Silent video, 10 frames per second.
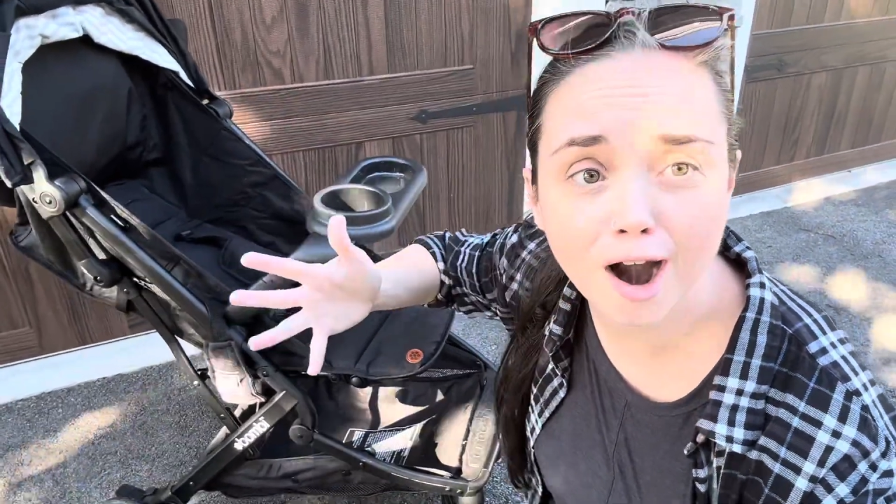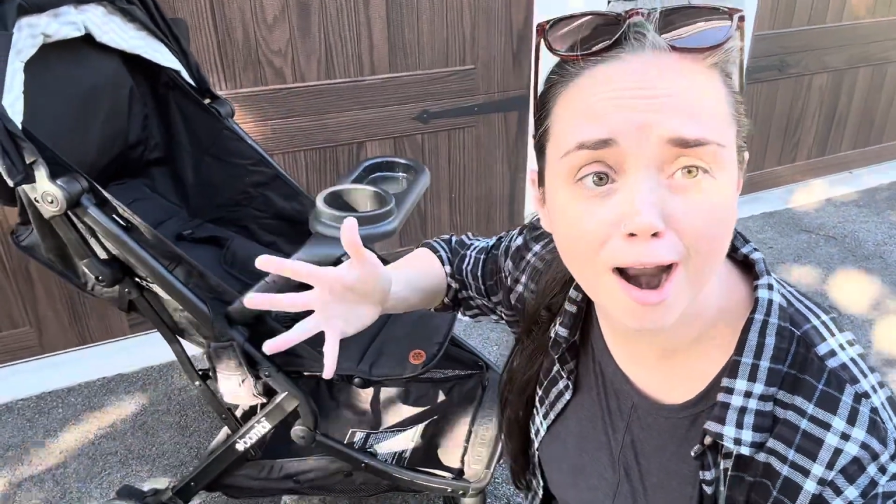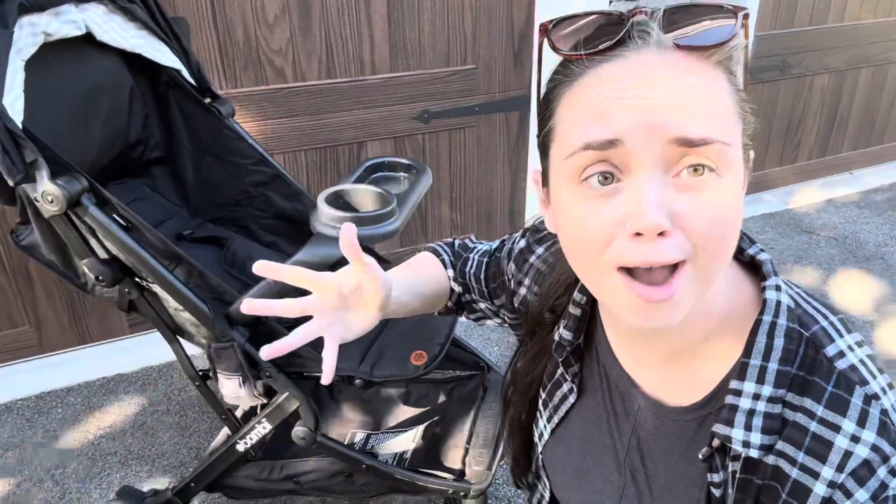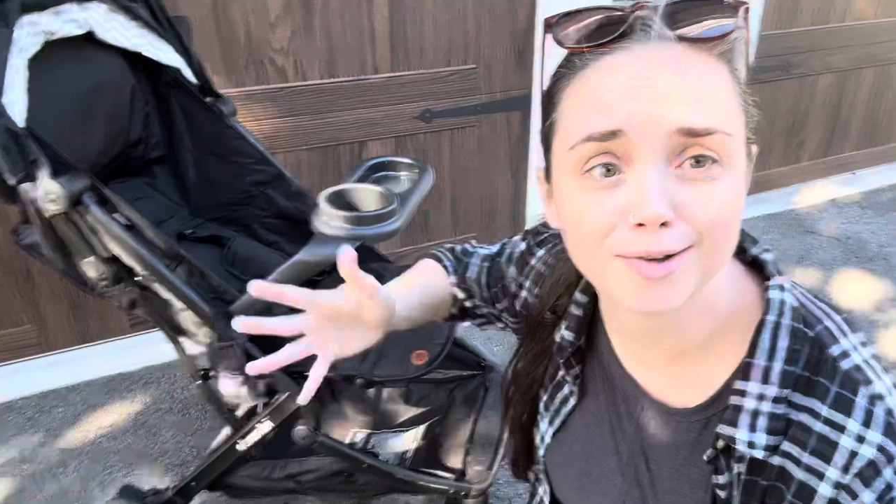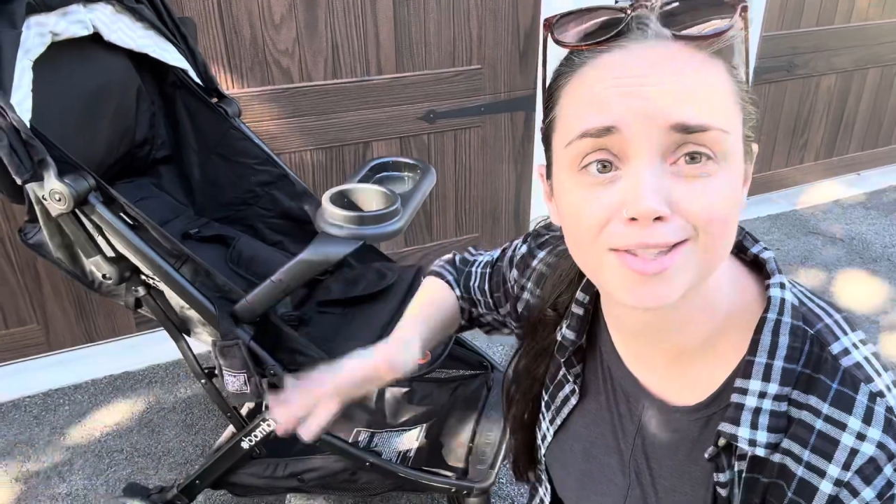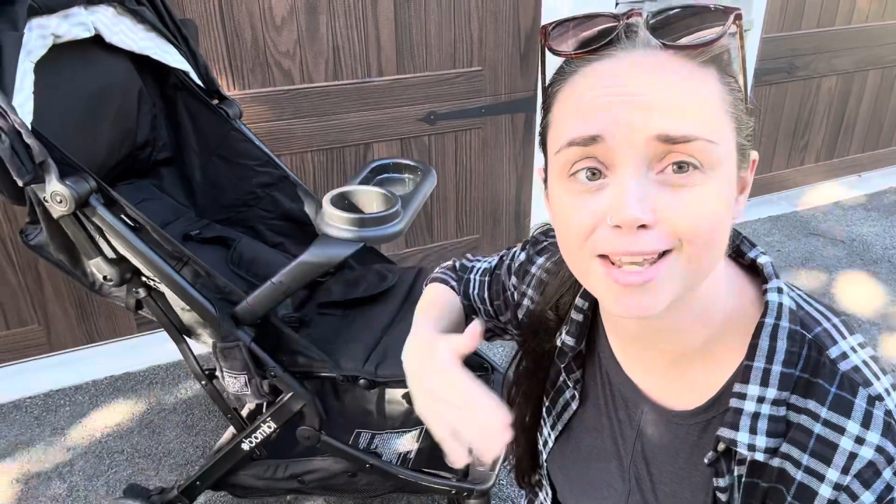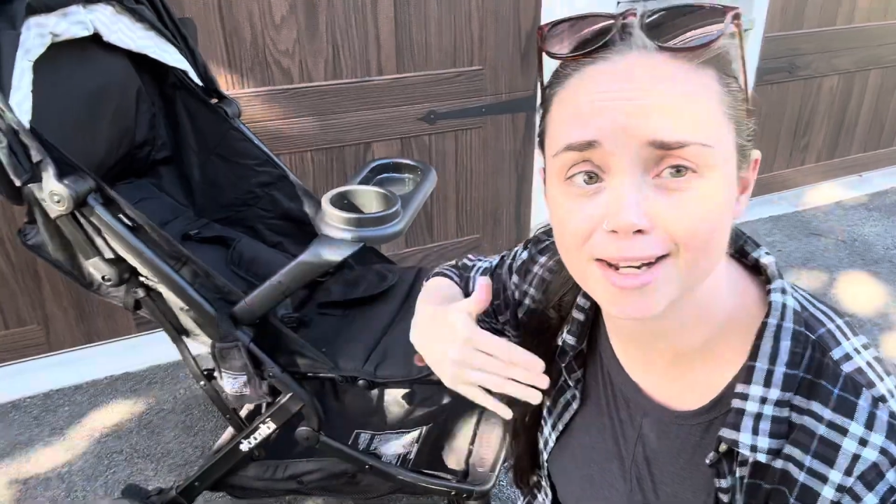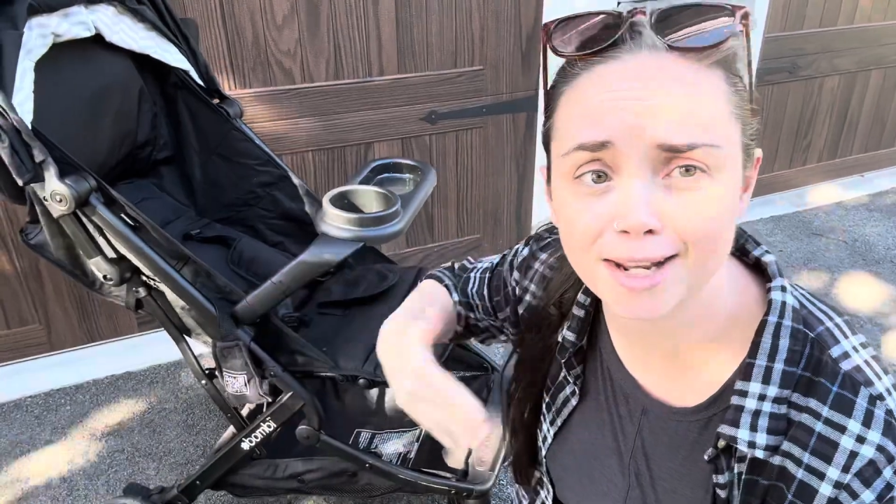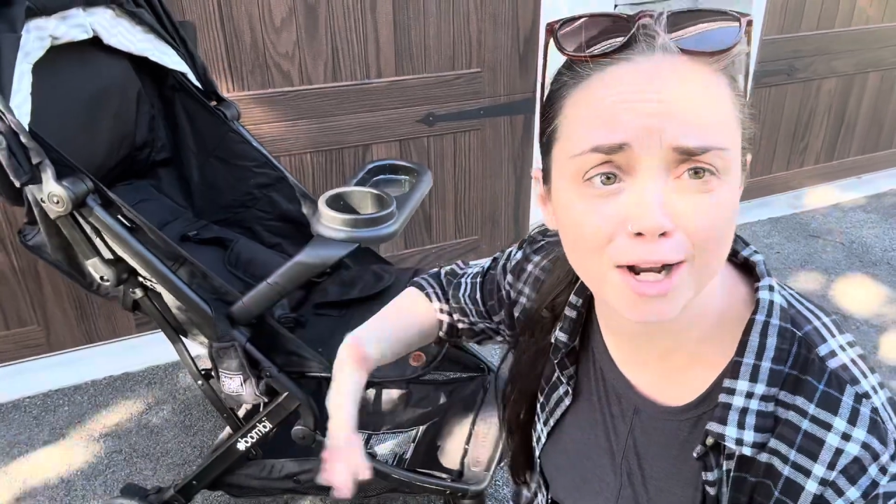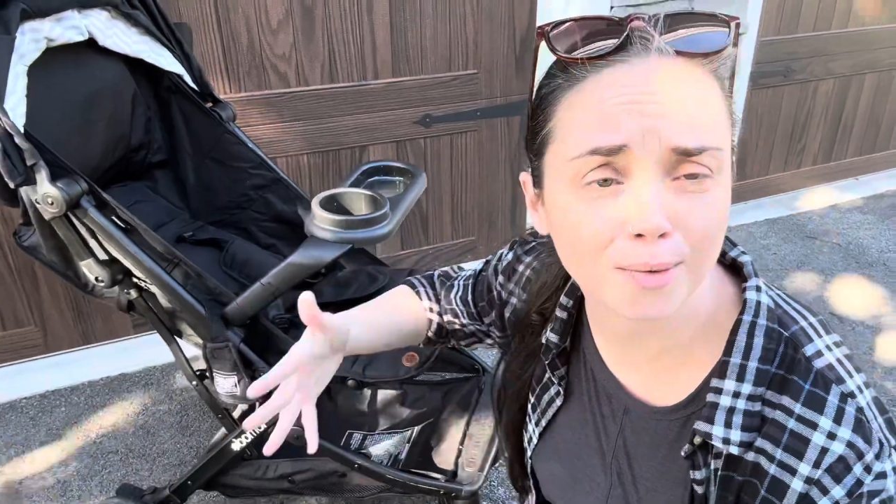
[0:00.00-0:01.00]
our house
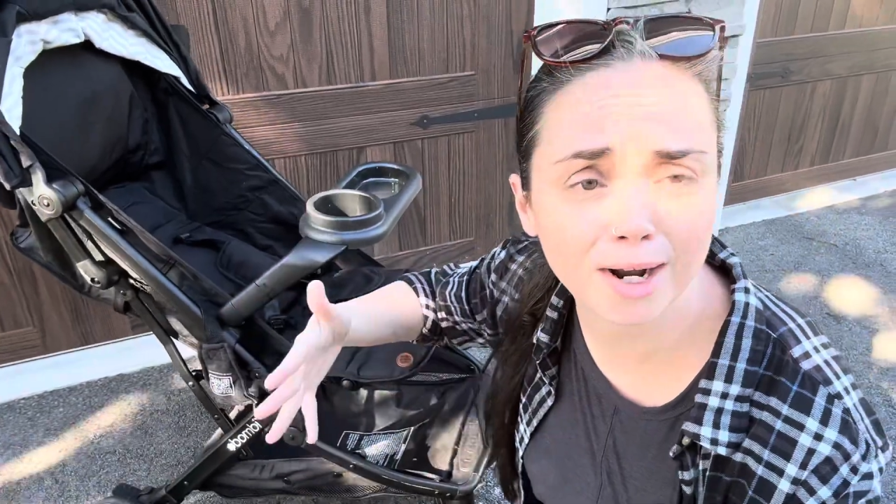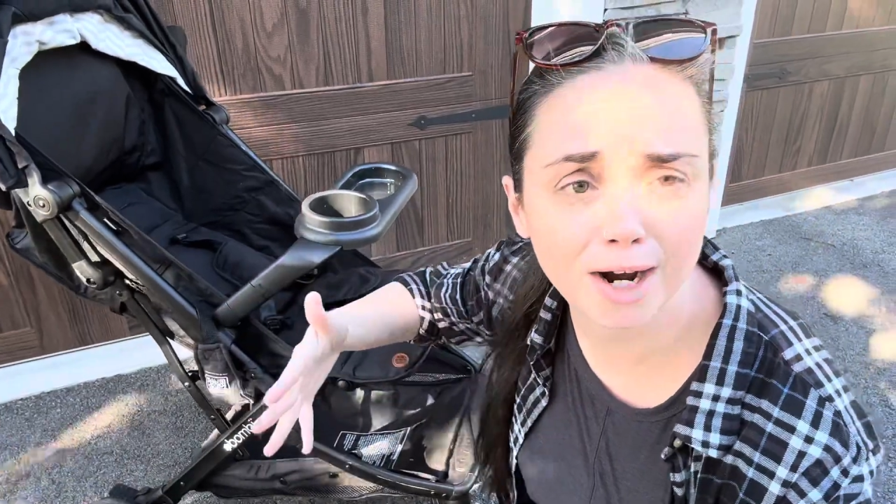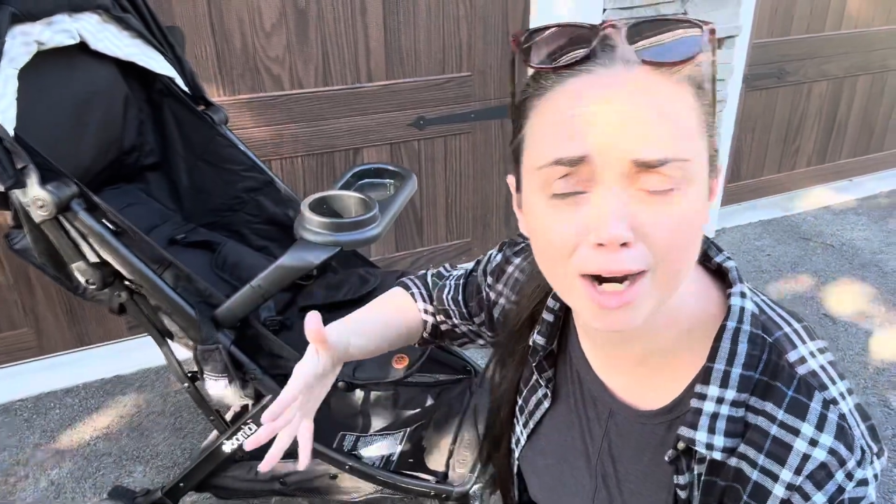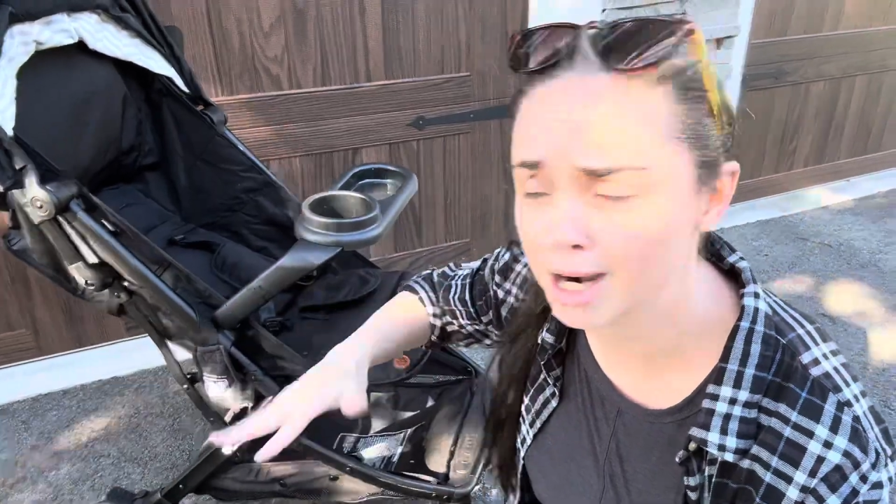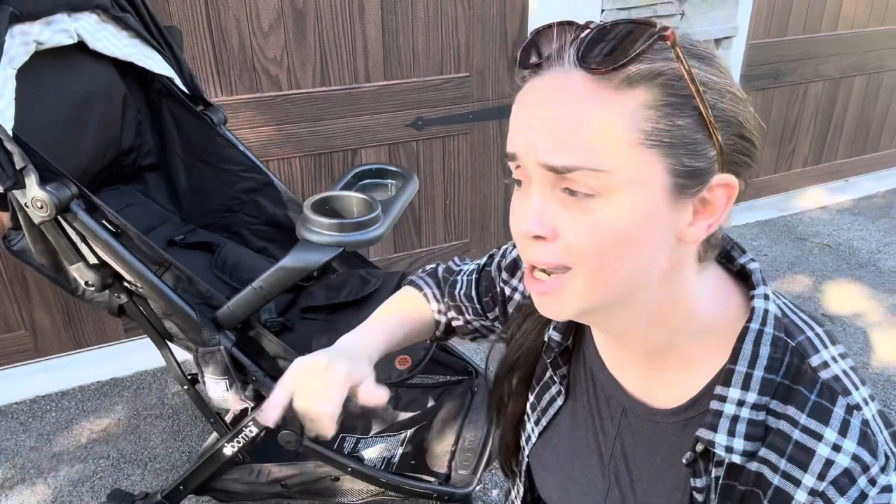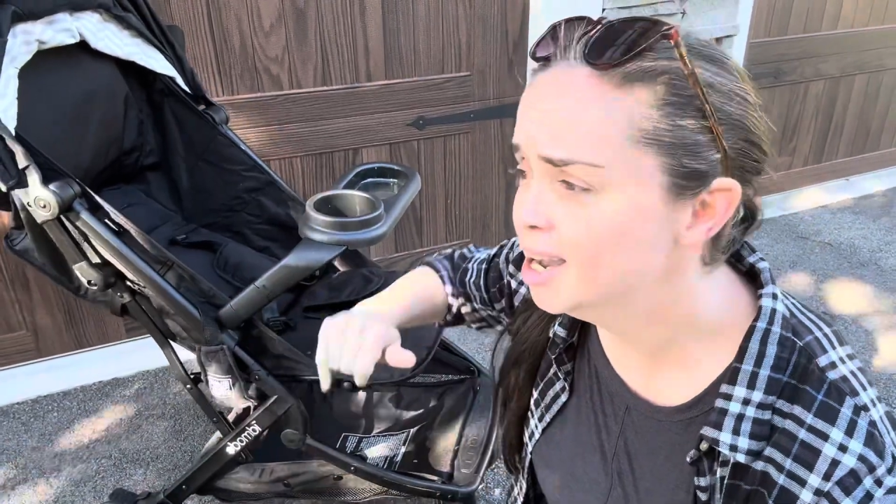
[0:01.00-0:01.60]
and here we are